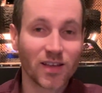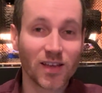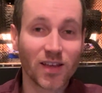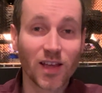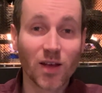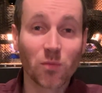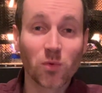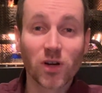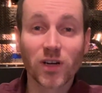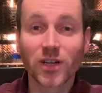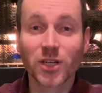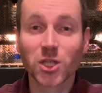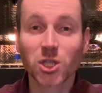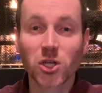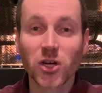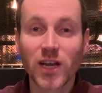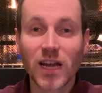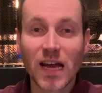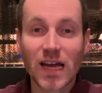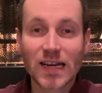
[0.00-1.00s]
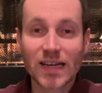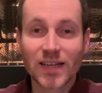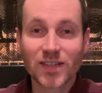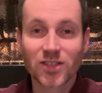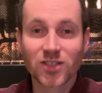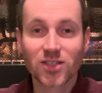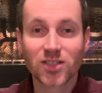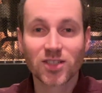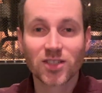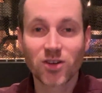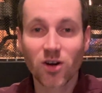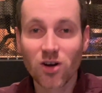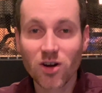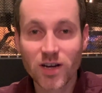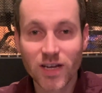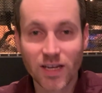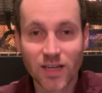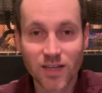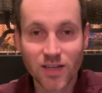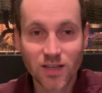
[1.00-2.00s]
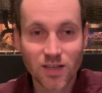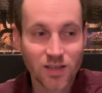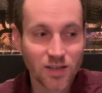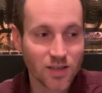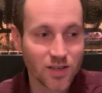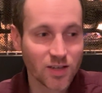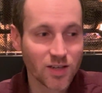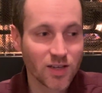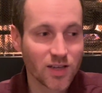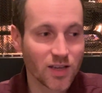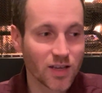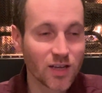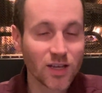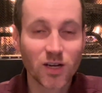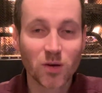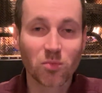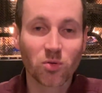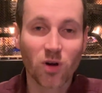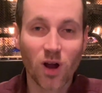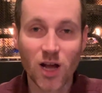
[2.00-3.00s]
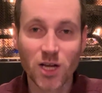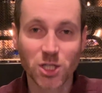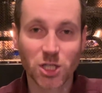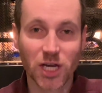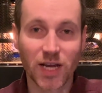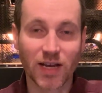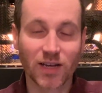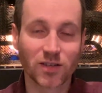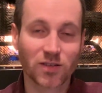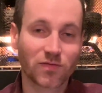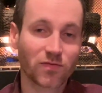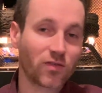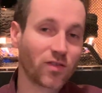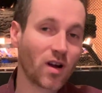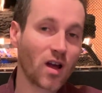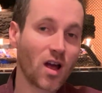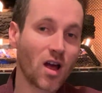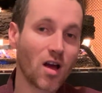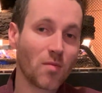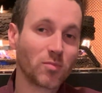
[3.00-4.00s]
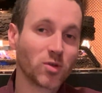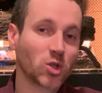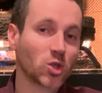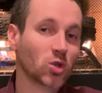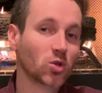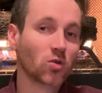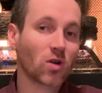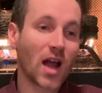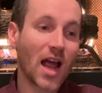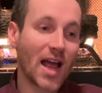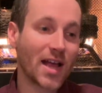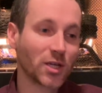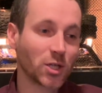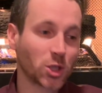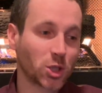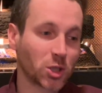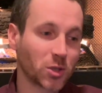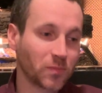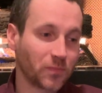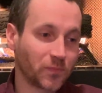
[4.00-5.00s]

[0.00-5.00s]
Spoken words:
And we're going to show you how to get started in a project from scratch.